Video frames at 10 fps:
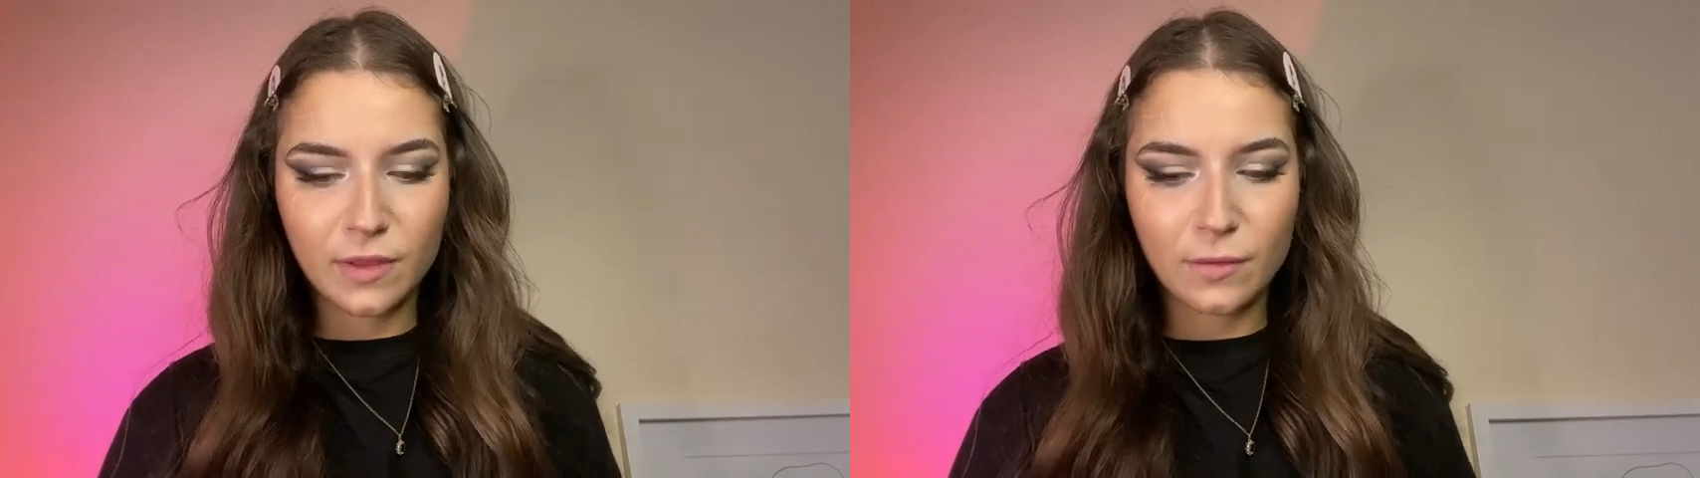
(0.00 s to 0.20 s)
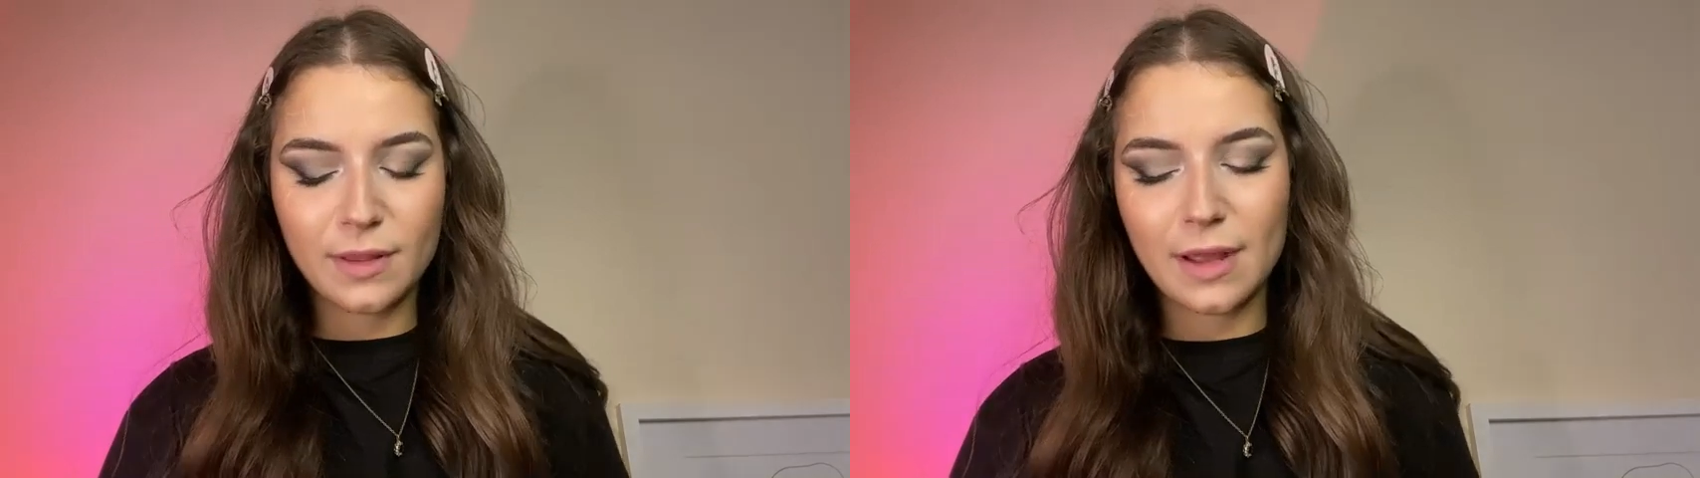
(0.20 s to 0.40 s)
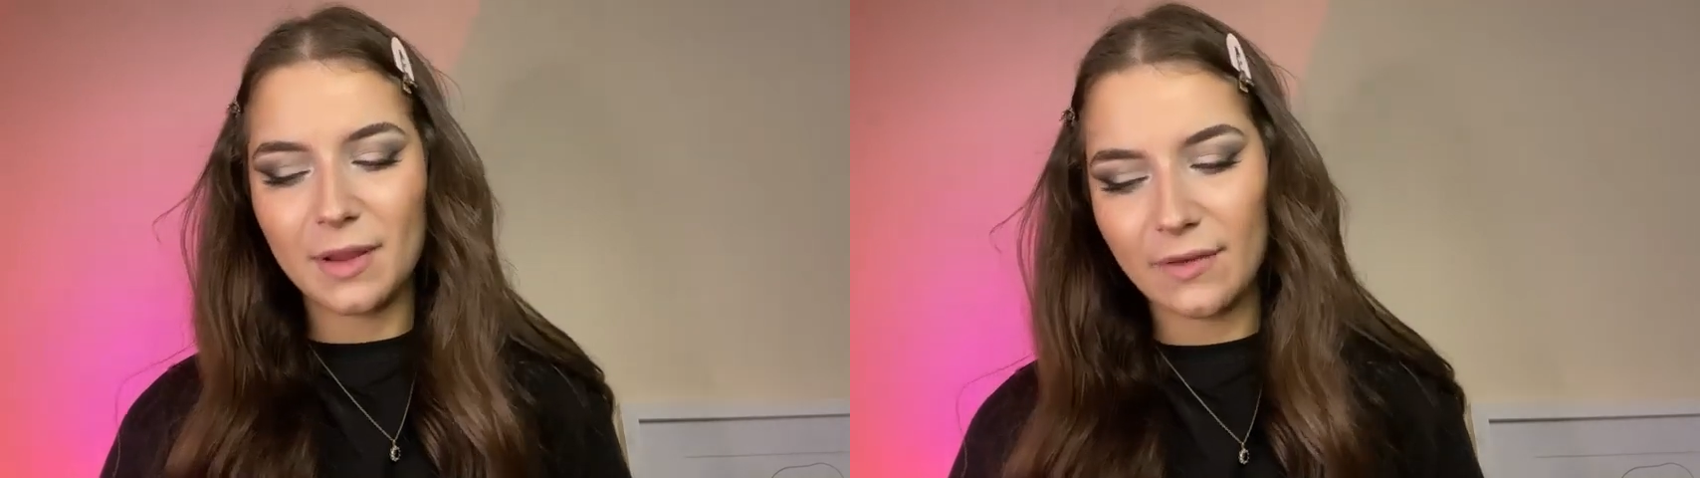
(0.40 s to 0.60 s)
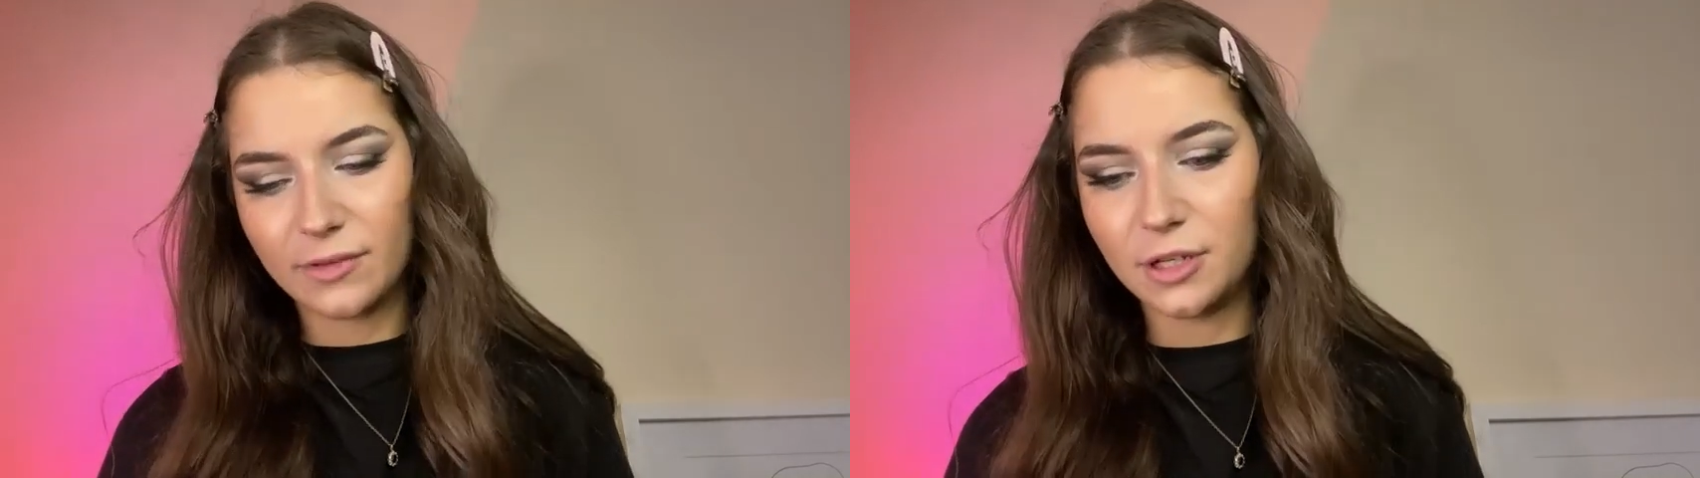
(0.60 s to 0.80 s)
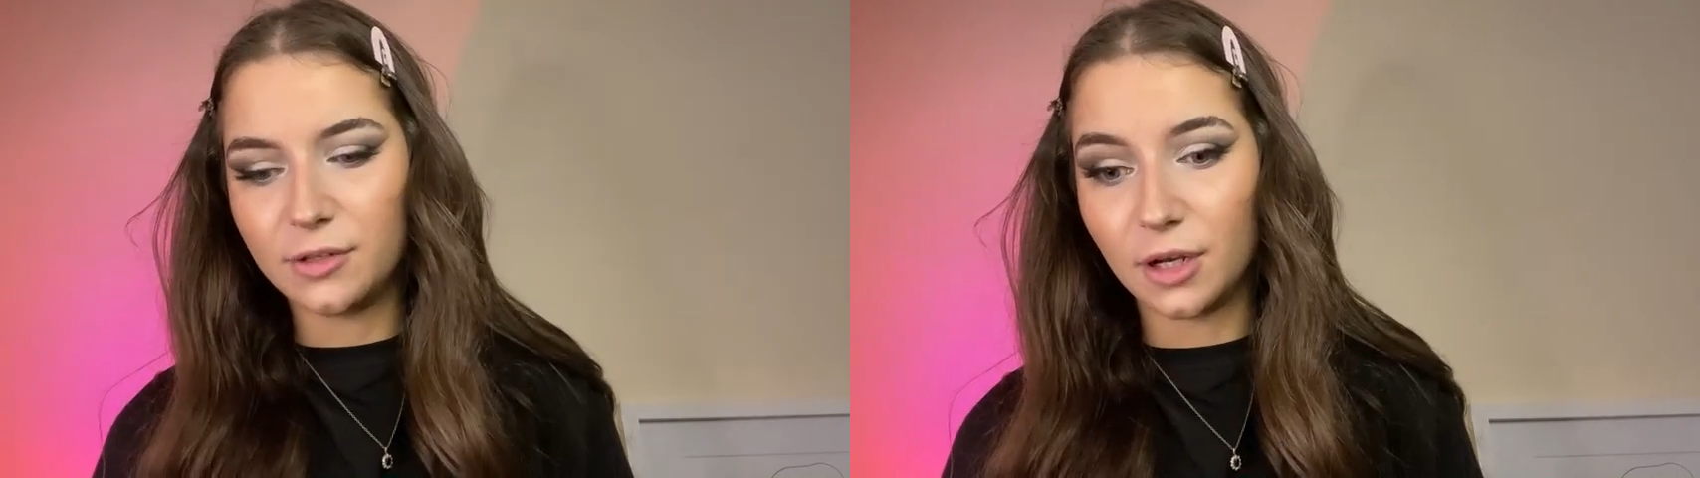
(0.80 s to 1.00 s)
without me having
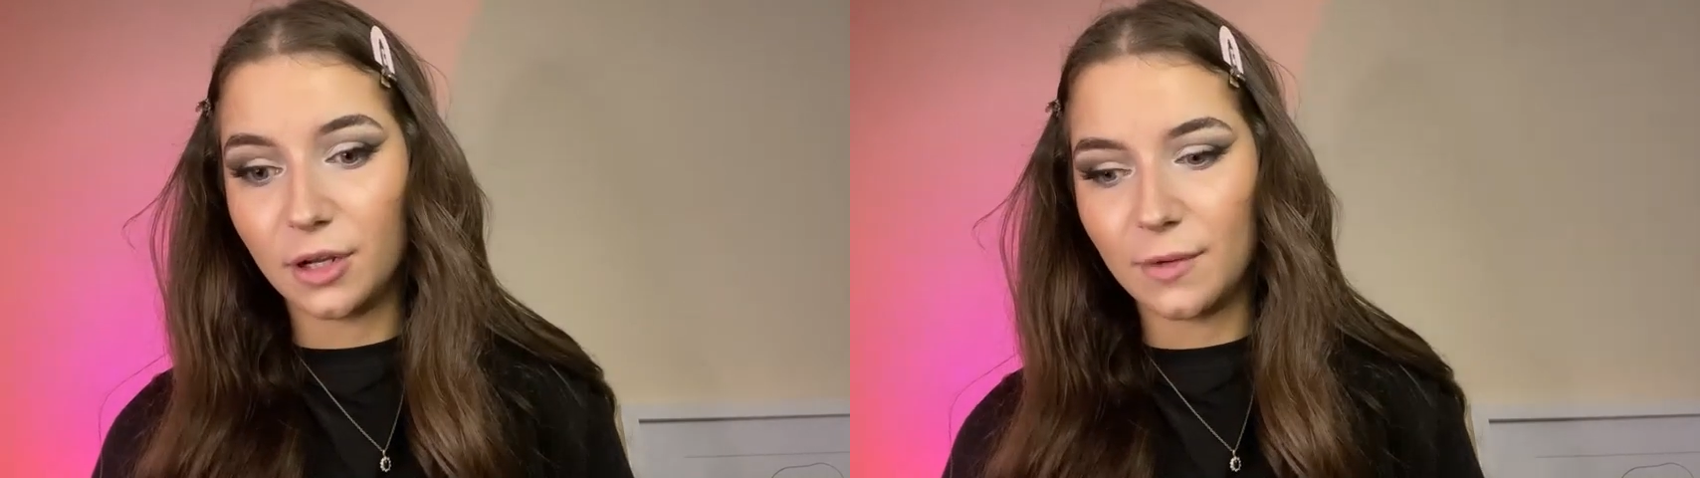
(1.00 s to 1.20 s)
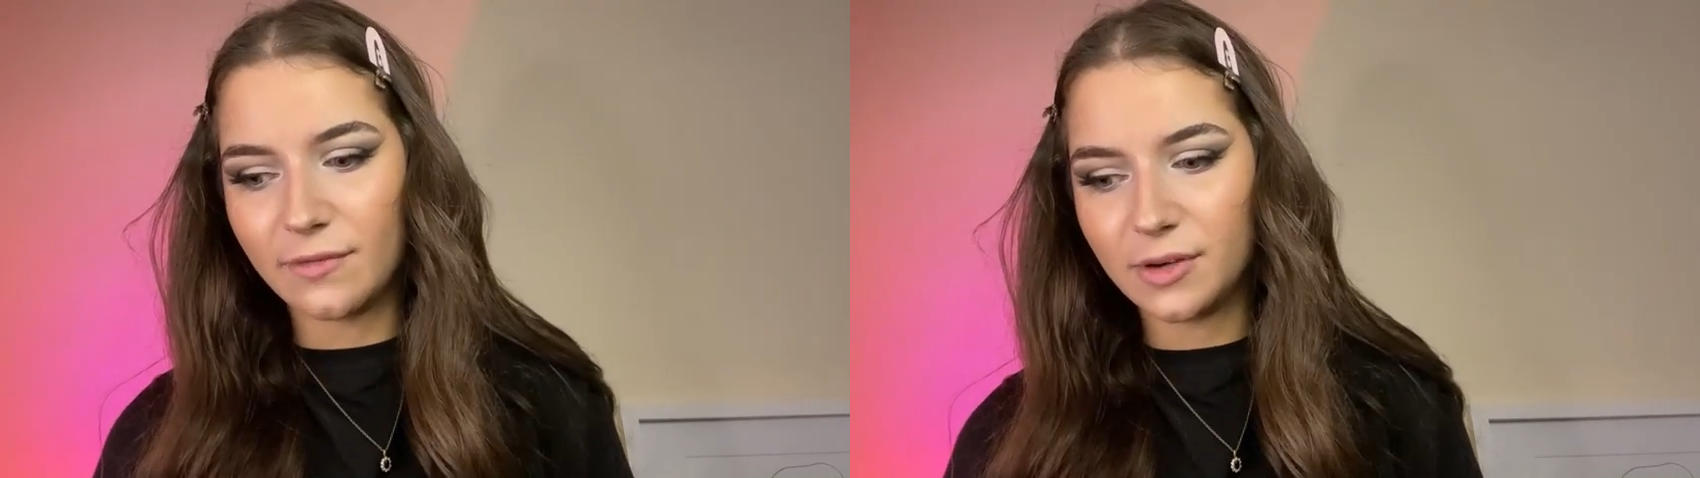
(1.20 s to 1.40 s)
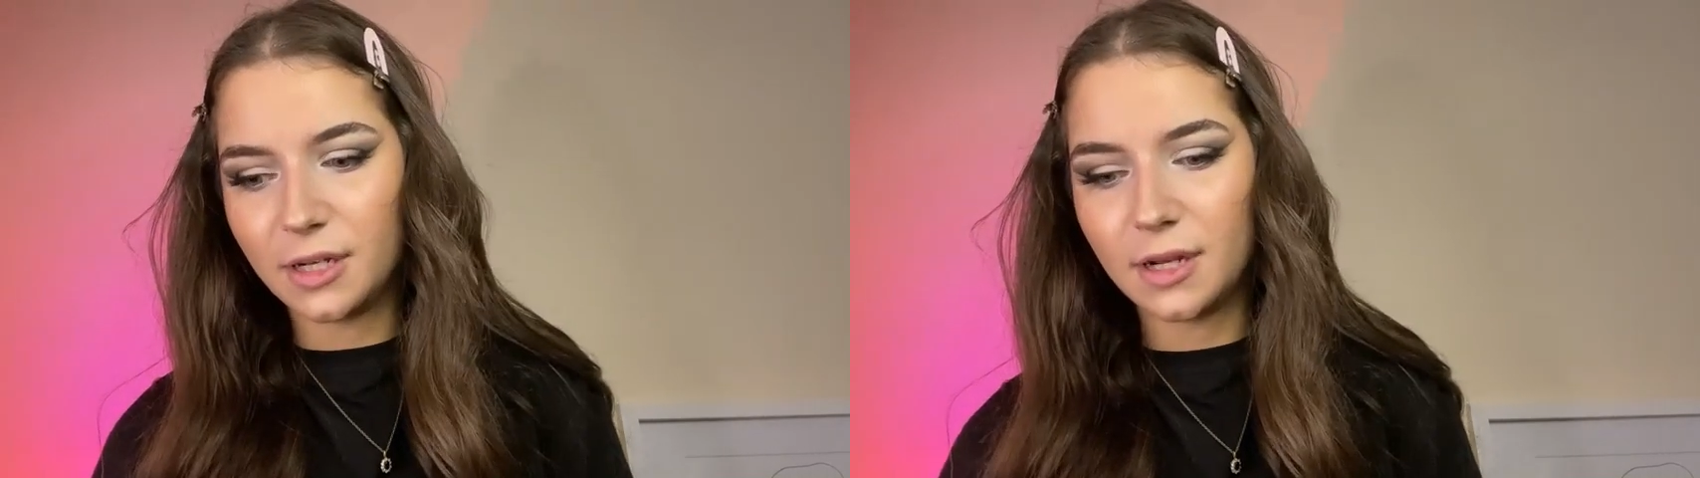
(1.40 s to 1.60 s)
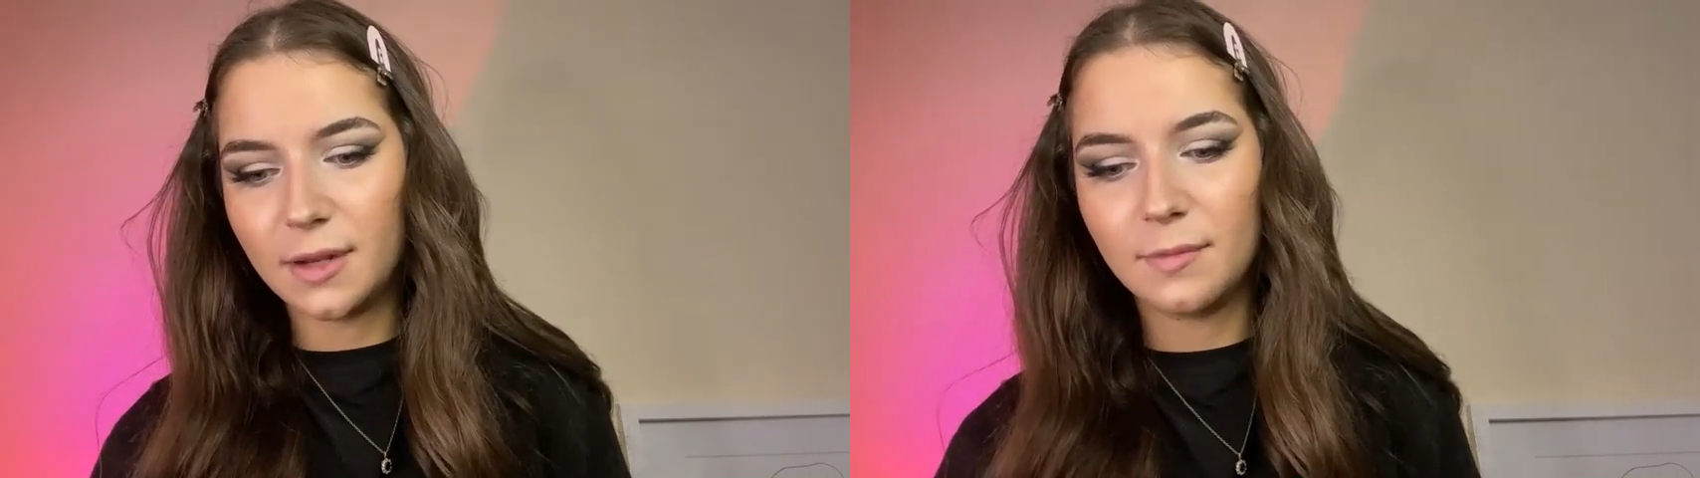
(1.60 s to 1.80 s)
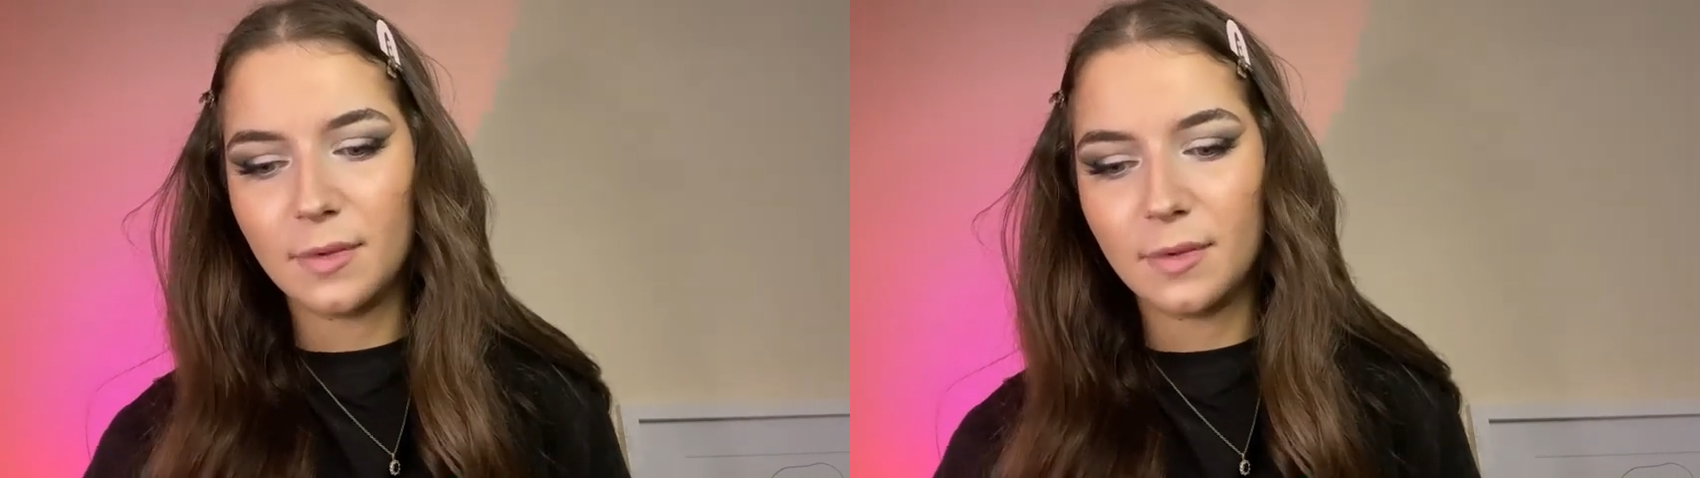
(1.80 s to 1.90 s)
to use glue every time,